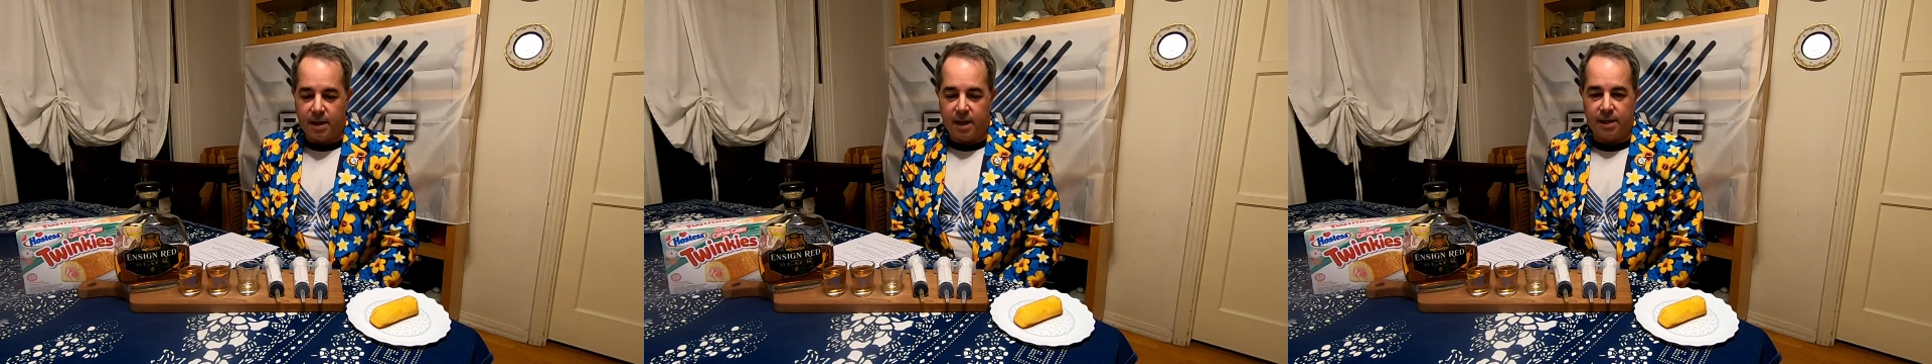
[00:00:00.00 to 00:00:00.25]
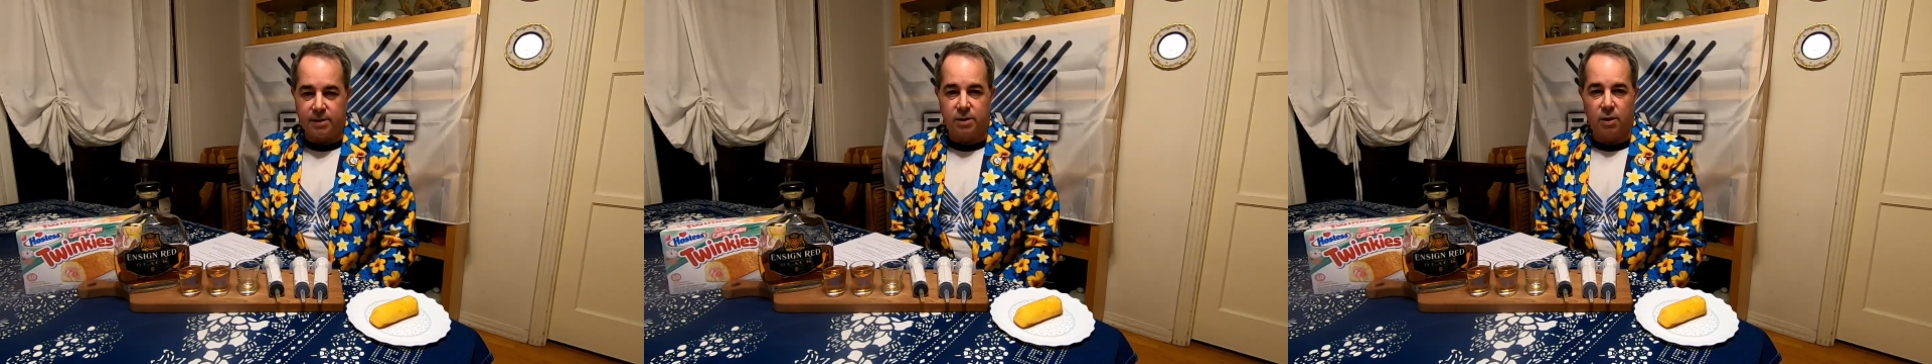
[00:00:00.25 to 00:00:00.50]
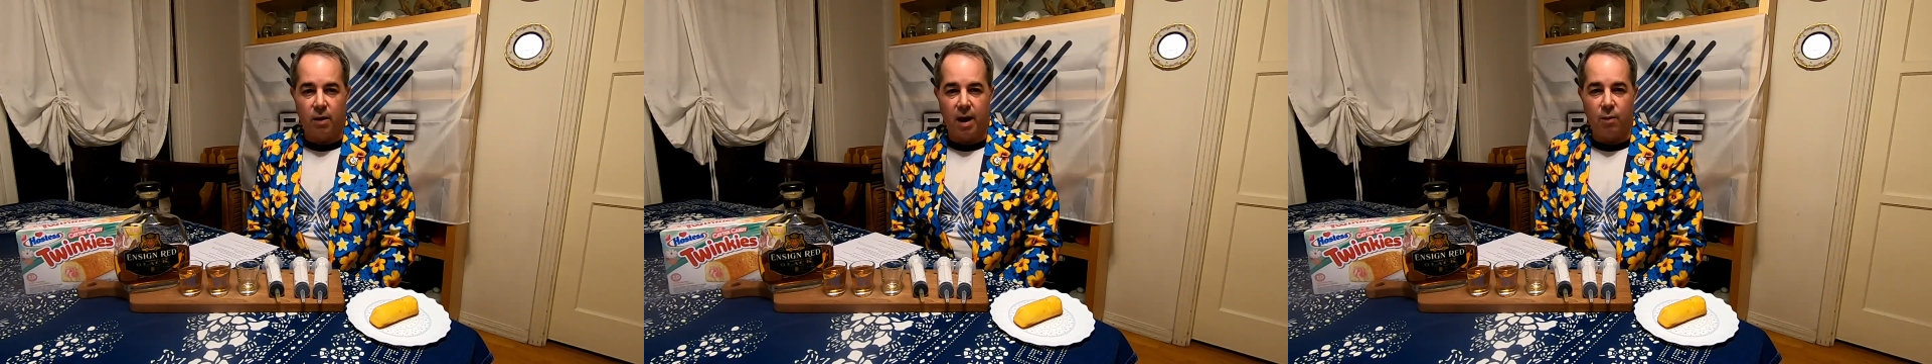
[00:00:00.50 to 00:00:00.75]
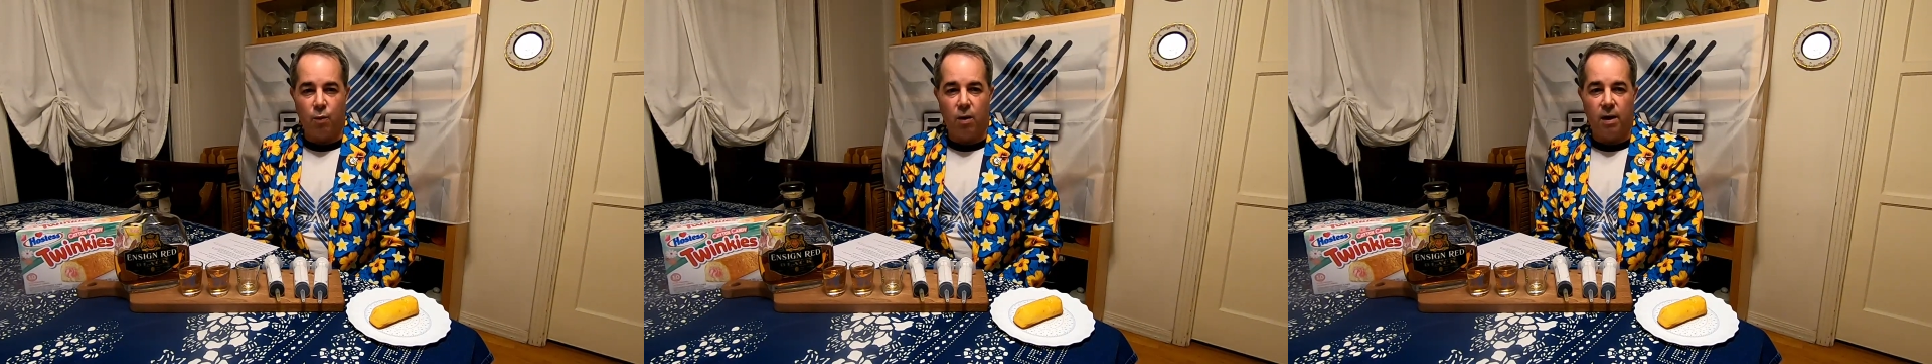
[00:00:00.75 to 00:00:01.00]
And so I
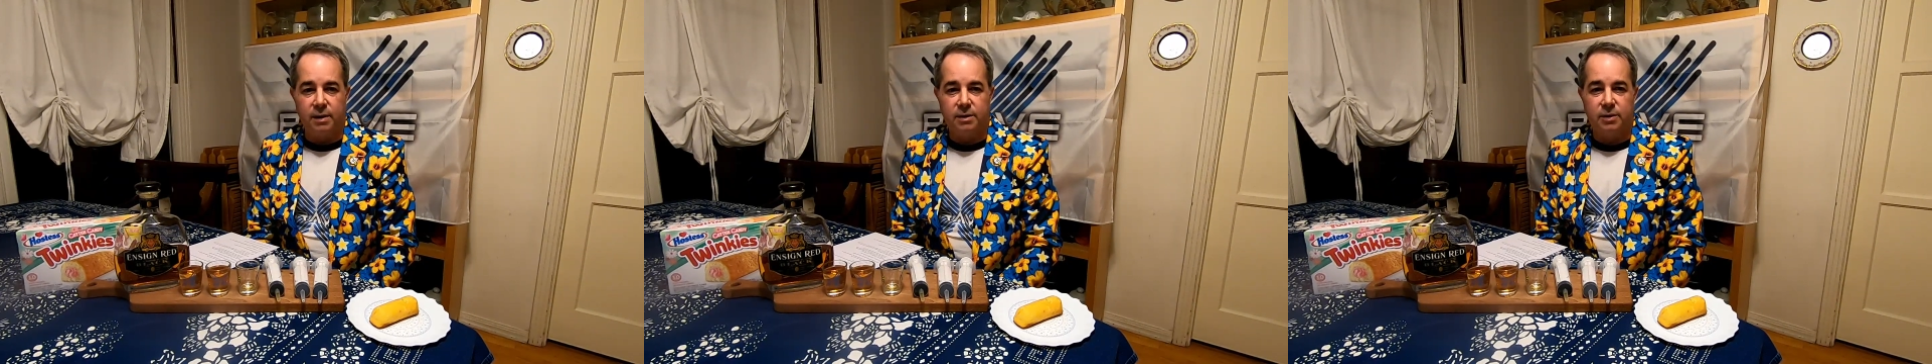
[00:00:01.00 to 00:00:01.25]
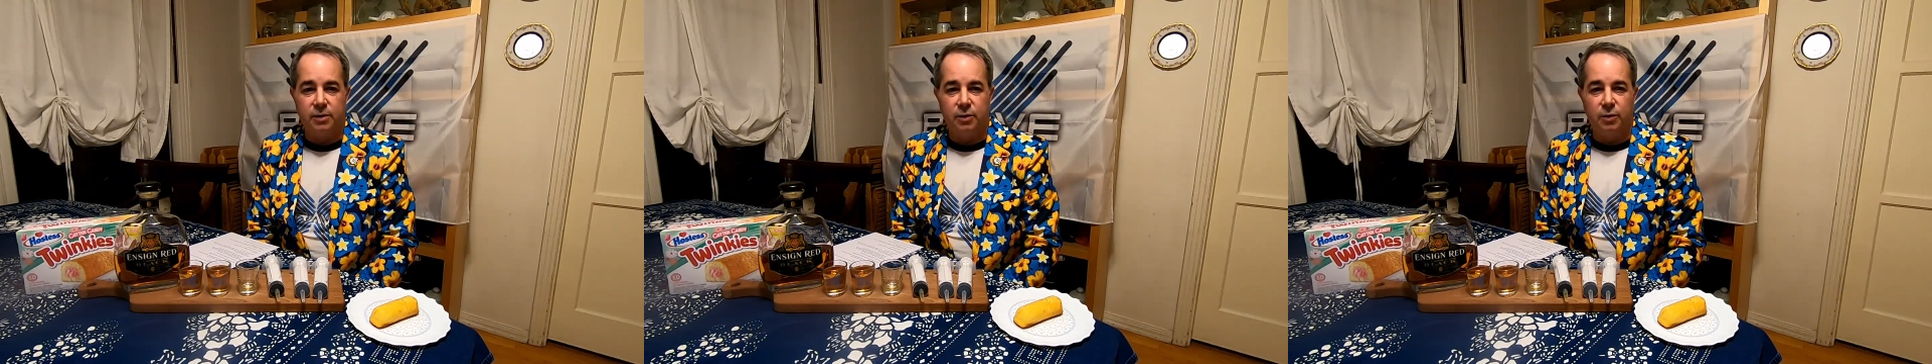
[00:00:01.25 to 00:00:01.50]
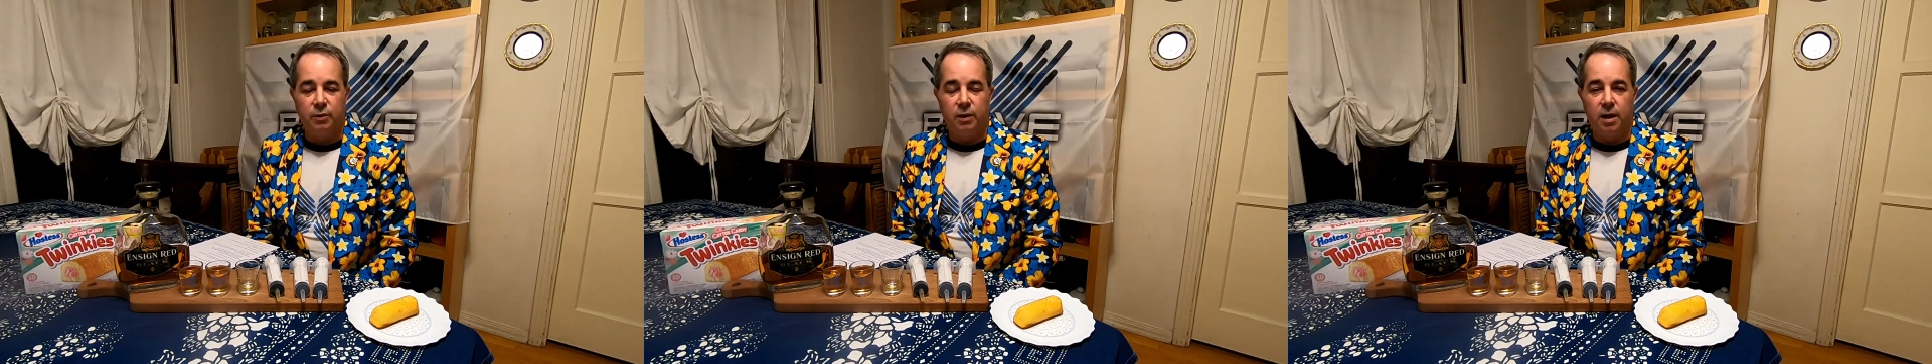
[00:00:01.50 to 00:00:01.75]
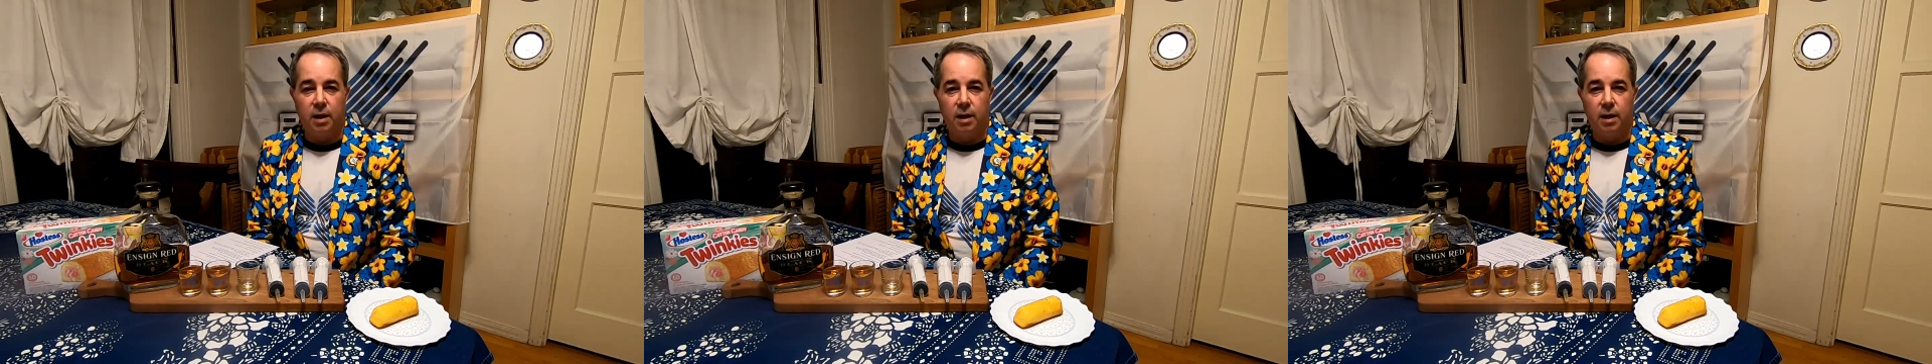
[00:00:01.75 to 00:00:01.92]
want to